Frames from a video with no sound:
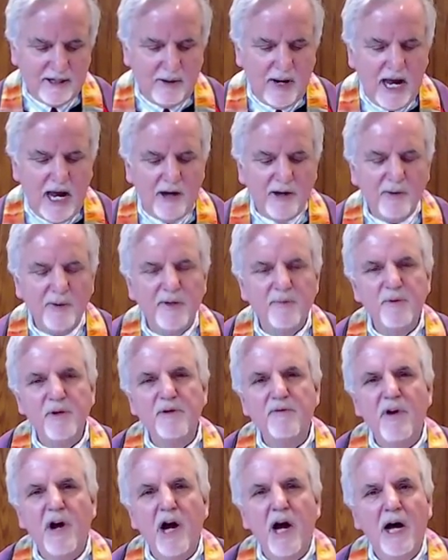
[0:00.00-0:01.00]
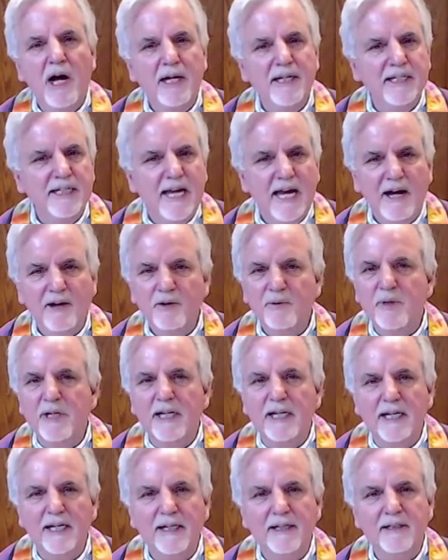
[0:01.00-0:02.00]
And so, how do we move on and how
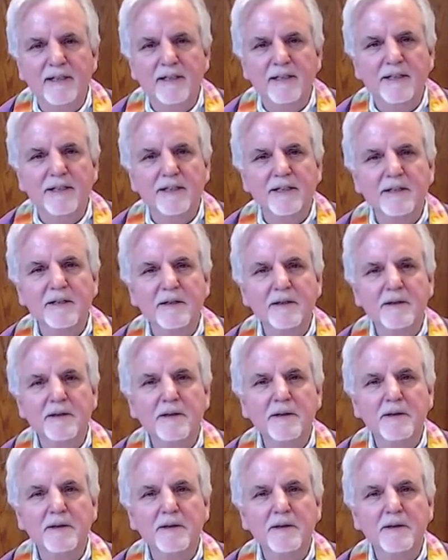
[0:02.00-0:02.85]
do we end?